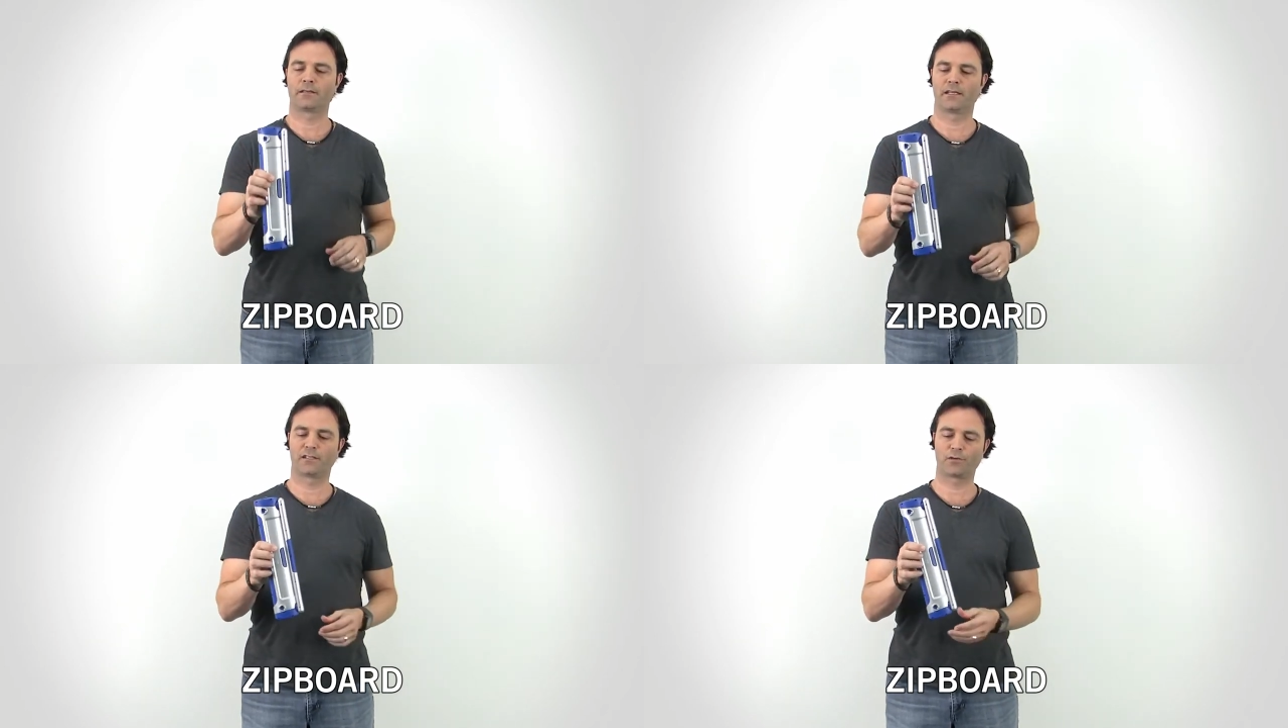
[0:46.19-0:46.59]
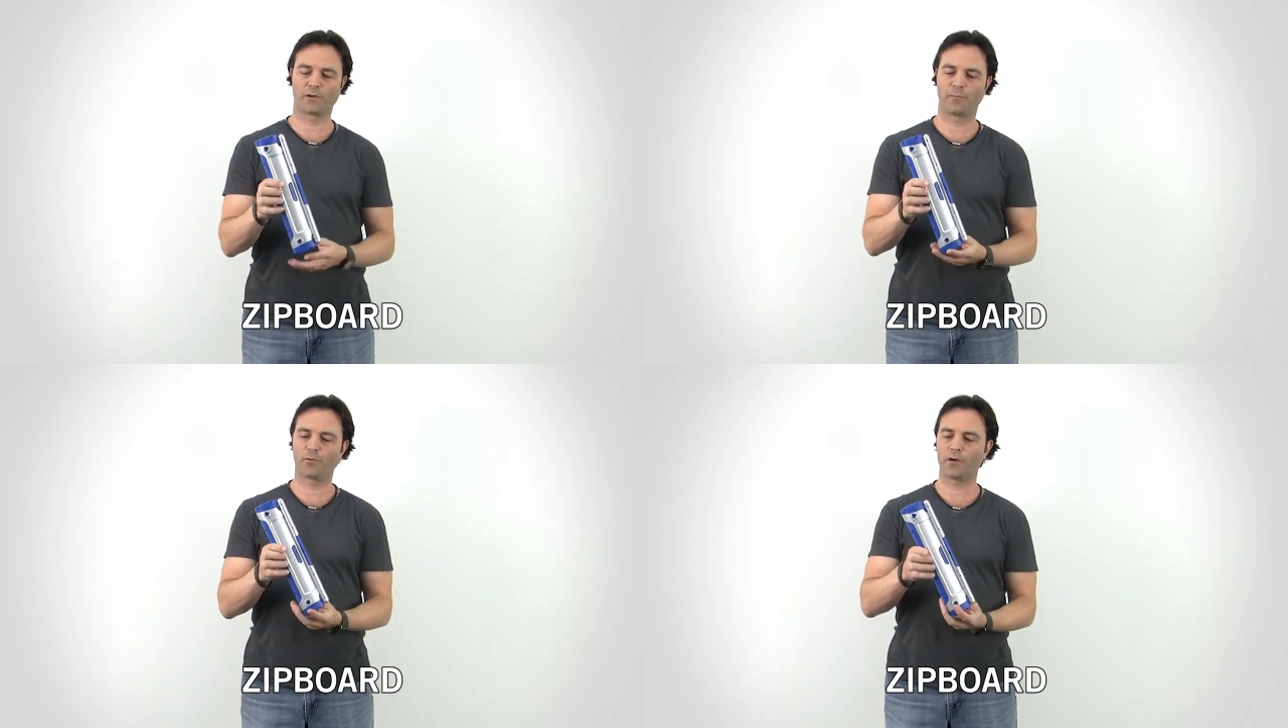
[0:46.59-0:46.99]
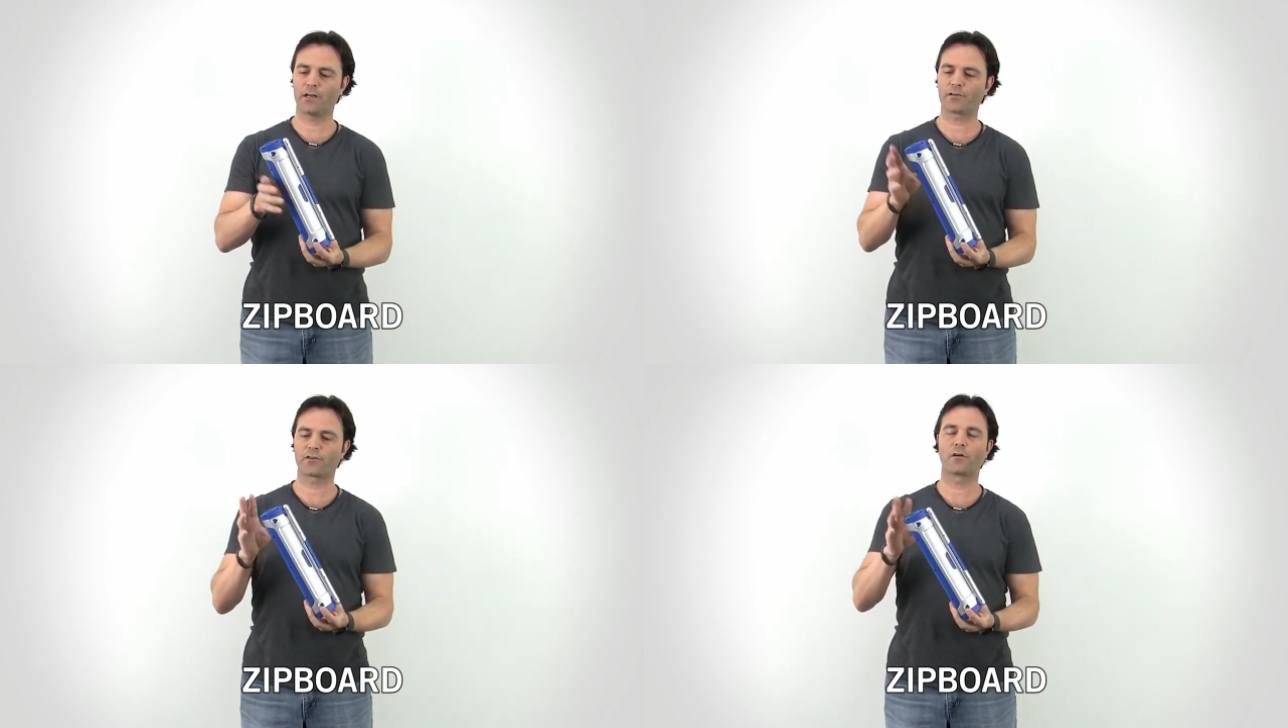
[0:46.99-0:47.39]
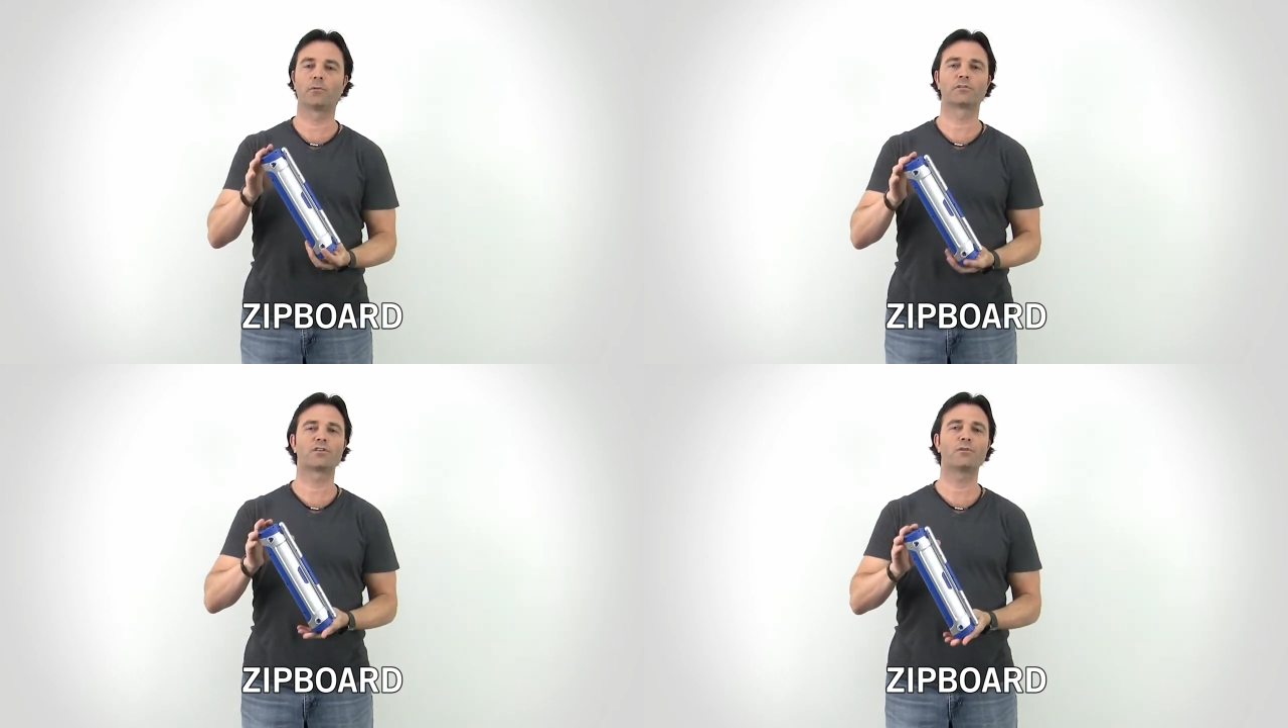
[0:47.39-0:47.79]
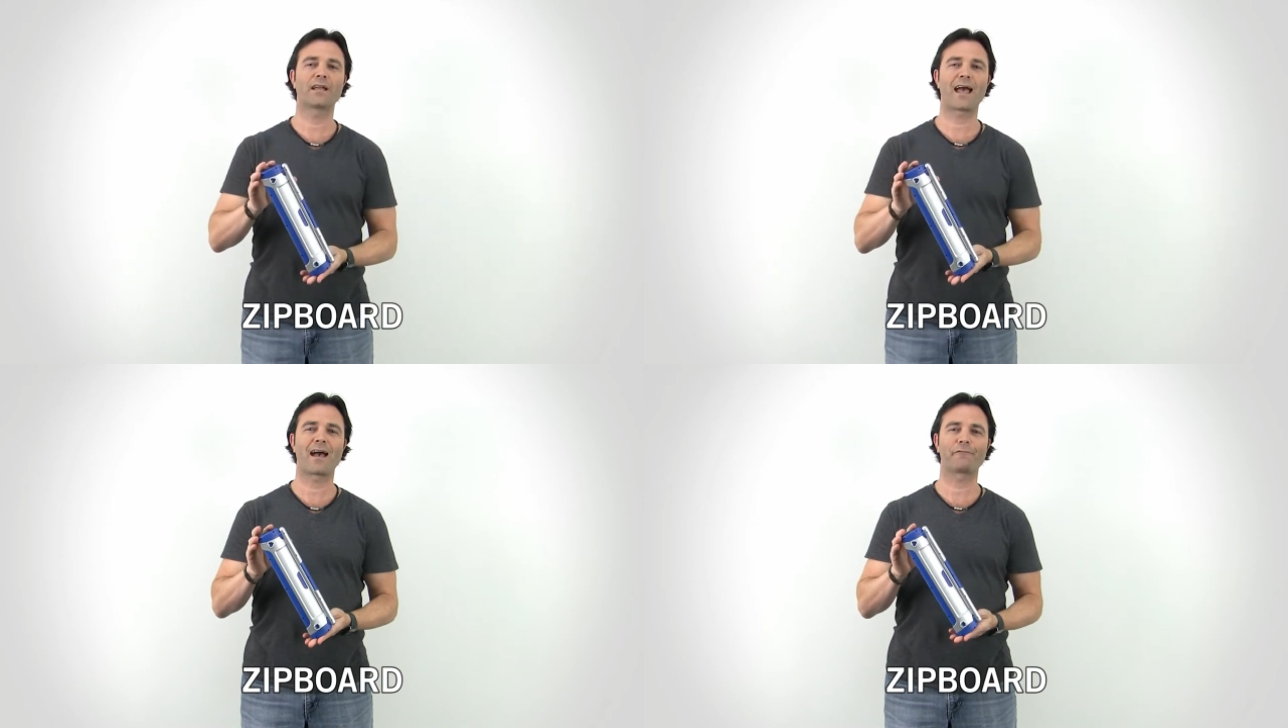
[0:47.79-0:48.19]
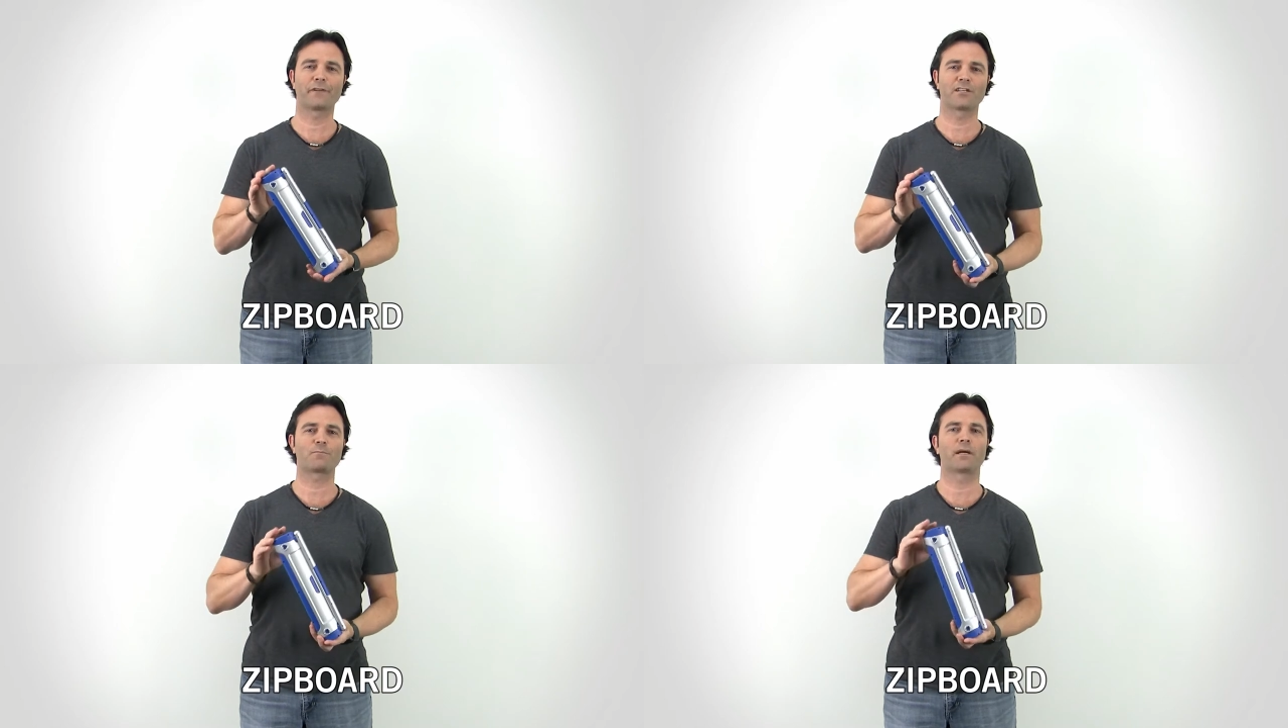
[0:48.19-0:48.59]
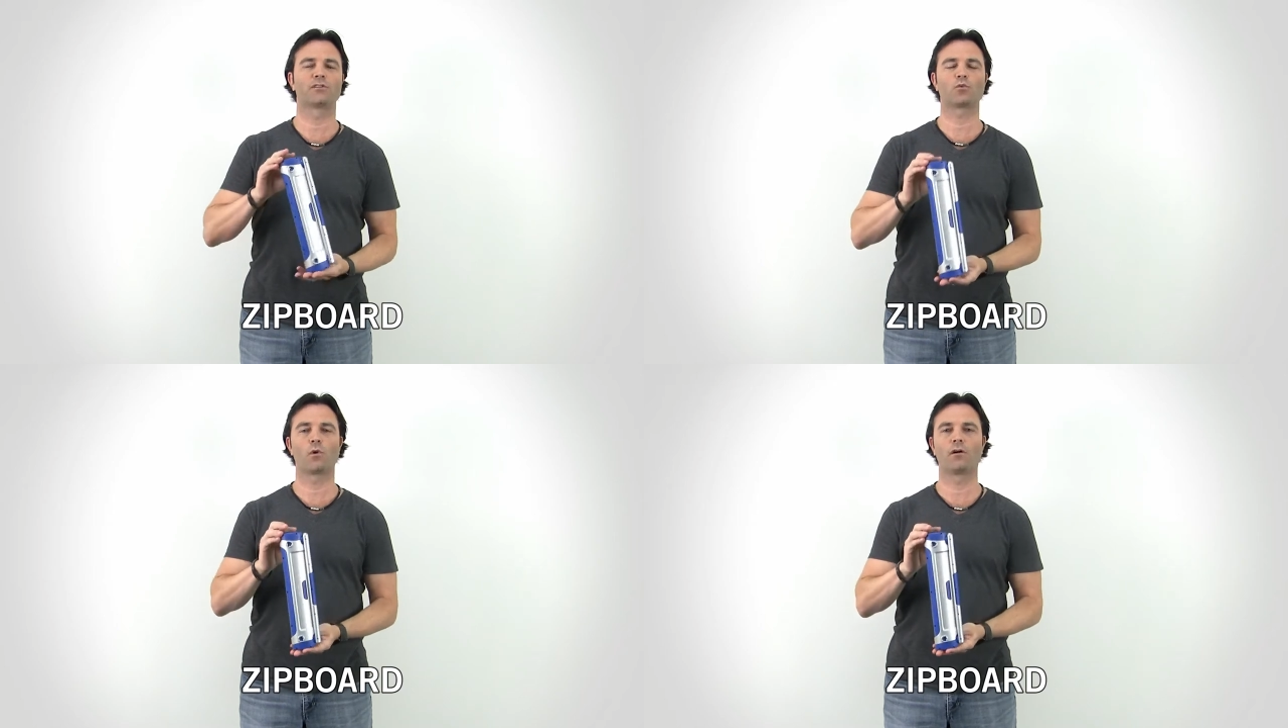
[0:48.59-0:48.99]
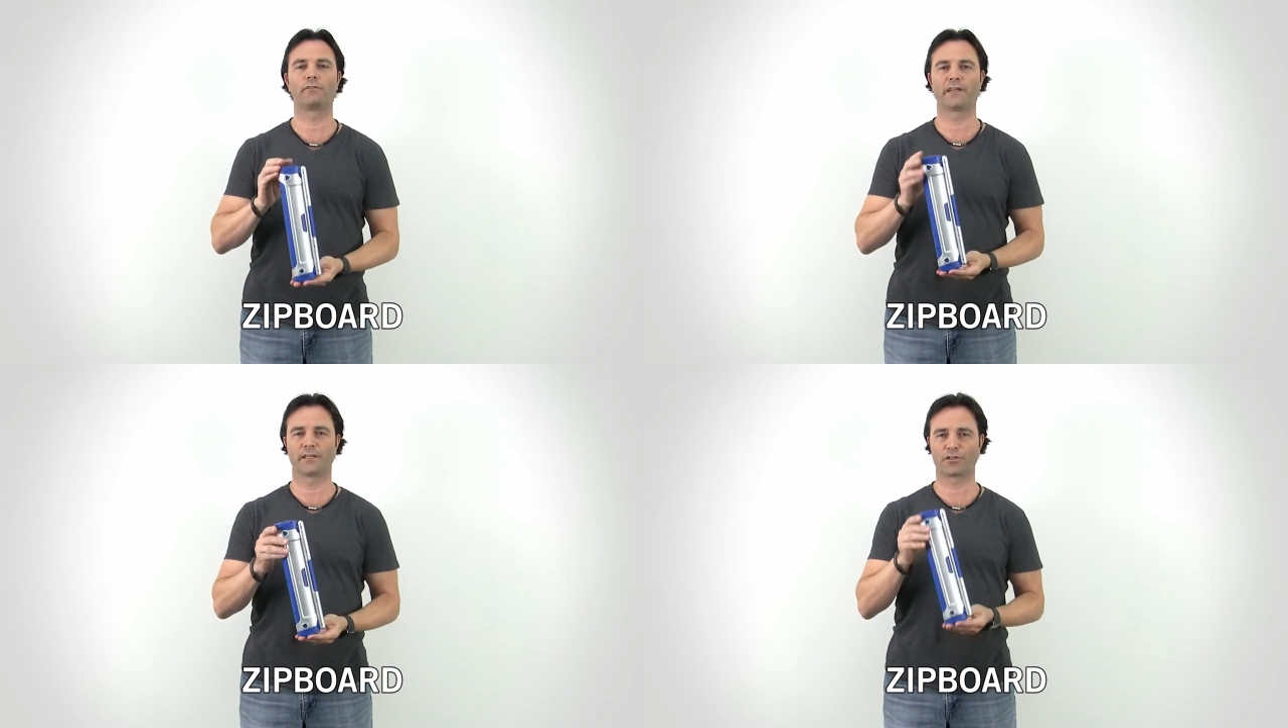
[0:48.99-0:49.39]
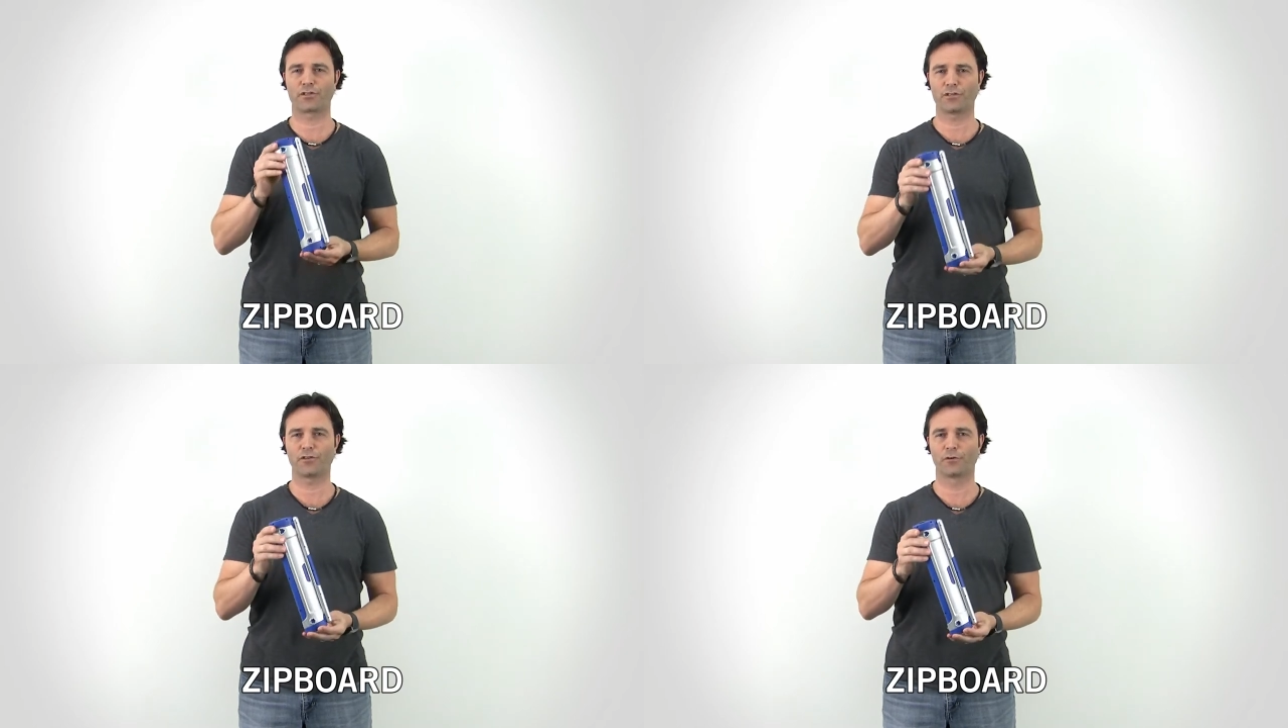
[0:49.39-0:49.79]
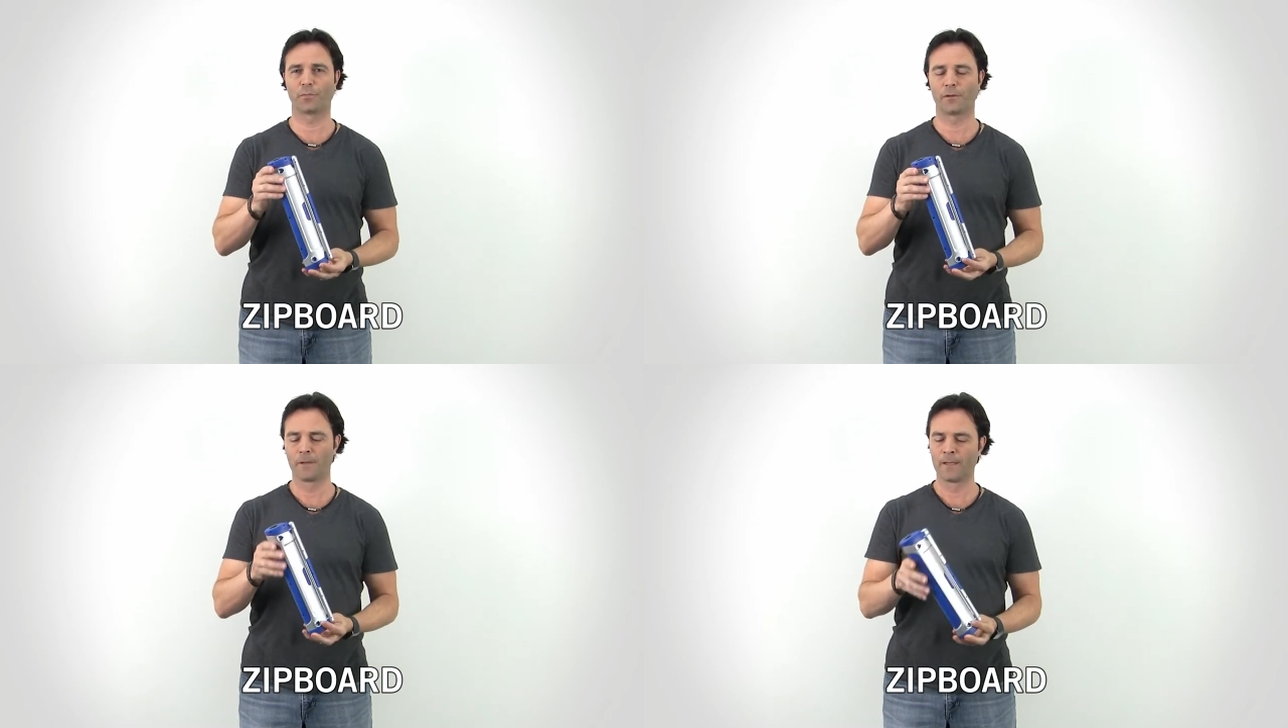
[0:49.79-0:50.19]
into a pretty durable 2.5 inch by 12 inch tube.